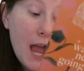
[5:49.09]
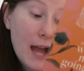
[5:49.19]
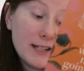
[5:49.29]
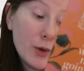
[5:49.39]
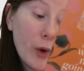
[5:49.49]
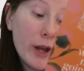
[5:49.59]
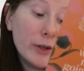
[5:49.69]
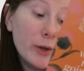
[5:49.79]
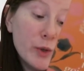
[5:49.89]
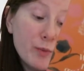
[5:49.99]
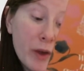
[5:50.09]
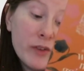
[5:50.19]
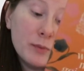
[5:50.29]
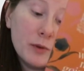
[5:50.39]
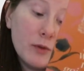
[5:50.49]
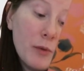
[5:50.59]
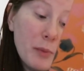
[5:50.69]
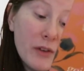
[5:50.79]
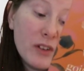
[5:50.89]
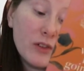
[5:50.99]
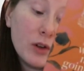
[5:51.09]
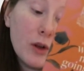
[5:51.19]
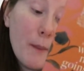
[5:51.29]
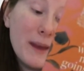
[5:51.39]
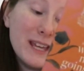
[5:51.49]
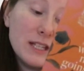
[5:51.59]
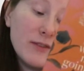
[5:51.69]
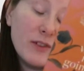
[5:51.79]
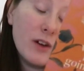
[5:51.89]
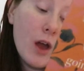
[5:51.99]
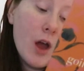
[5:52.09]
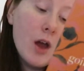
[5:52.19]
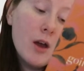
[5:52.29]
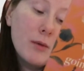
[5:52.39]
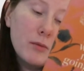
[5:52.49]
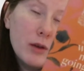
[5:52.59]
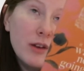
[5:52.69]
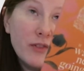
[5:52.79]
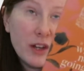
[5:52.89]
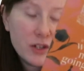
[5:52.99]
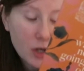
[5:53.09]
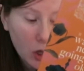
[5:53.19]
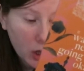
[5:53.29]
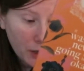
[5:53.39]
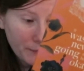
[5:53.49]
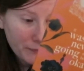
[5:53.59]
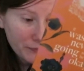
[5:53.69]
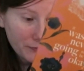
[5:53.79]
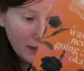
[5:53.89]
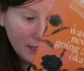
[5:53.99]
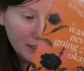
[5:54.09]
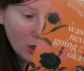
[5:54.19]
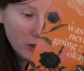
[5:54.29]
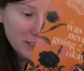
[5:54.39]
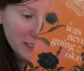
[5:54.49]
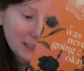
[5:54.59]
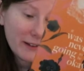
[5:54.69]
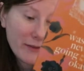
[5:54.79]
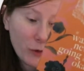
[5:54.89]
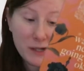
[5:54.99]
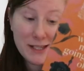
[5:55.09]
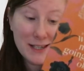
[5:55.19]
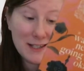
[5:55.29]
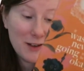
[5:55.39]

as a writer whose pivotal and articulate voices